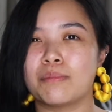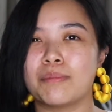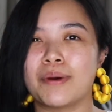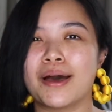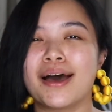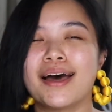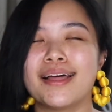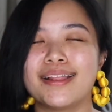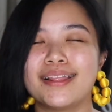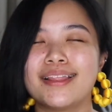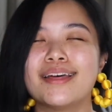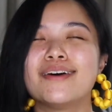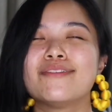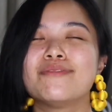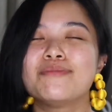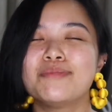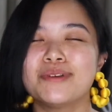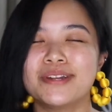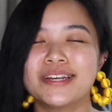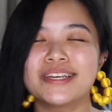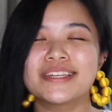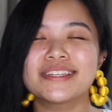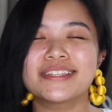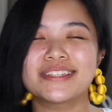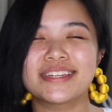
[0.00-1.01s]
but I love
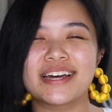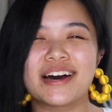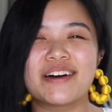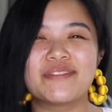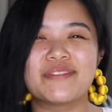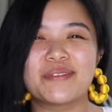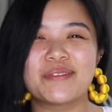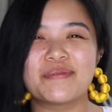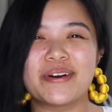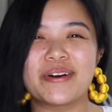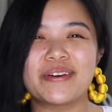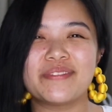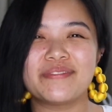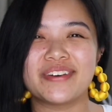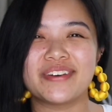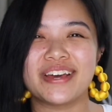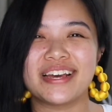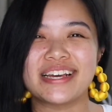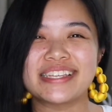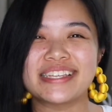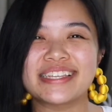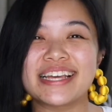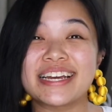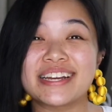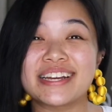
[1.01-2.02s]
putting stuff on my
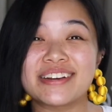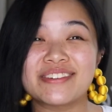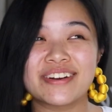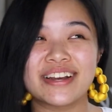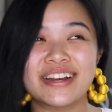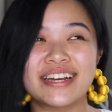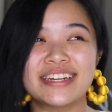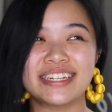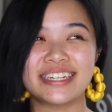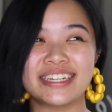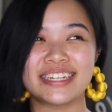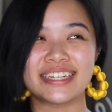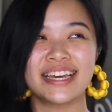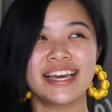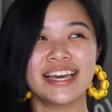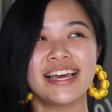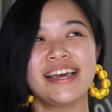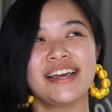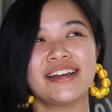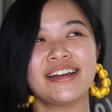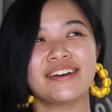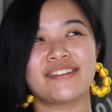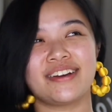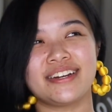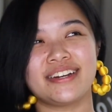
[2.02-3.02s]
face and creating
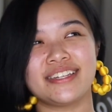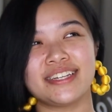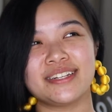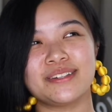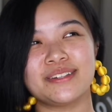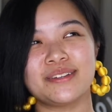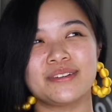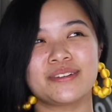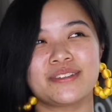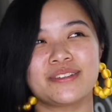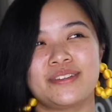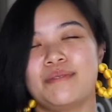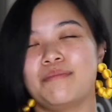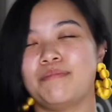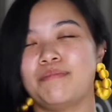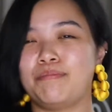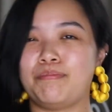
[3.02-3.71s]
crazy looks,